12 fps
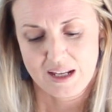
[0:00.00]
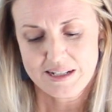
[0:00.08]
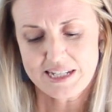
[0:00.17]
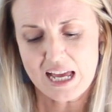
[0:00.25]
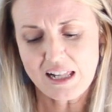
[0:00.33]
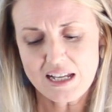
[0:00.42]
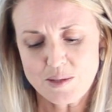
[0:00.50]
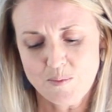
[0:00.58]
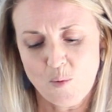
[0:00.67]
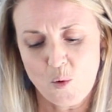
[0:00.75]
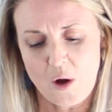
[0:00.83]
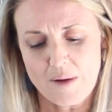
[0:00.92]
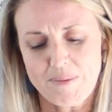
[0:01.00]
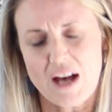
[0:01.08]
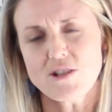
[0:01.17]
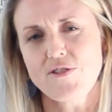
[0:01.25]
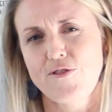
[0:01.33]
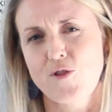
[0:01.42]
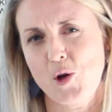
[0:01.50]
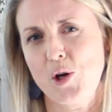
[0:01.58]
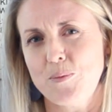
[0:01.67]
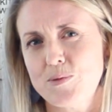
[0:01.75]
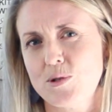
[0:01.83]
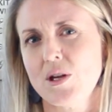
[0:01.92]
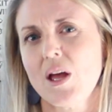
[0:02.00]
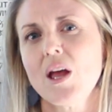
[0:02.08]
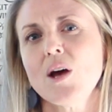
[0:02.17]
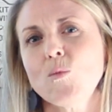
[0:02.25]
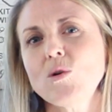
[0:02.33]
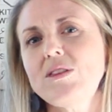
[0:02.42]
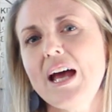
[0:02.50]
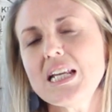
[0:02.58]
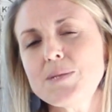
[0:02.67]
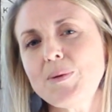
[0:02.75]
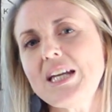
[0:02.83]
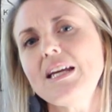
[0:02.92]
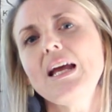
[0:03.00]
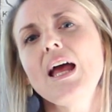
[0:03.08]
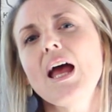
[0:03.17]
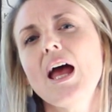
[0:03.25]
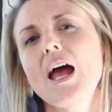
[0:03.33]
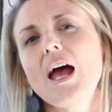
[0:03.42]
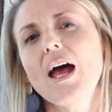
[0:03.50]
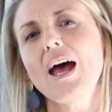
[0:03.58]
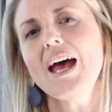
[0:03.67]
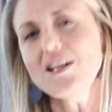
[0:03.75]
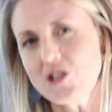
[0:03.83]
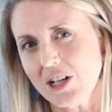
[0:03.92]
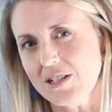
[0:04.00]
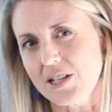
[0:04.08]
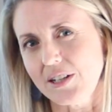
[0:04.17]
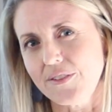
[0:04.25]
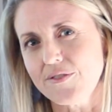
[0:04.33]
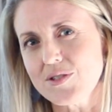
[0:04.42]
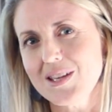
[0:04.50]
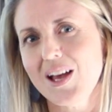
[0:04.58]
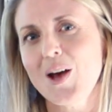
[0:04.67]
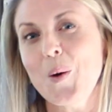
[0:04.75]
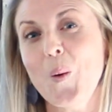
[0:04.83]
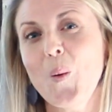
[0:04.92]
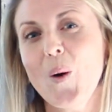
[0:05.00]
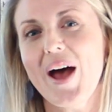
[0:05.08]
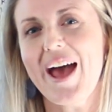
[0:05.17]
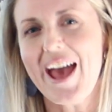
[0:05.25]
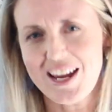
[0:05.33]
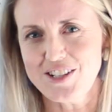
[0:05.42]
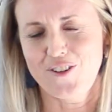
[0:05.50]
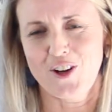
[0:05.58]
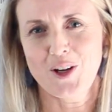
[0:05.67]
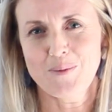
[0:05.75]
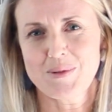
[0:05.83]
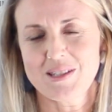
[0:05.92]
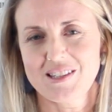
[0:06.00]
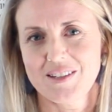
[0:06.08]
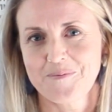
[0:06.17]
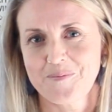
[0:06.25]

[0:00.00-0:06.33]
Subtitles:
Tell us more about verbs. Would that be adjectives or adverbs?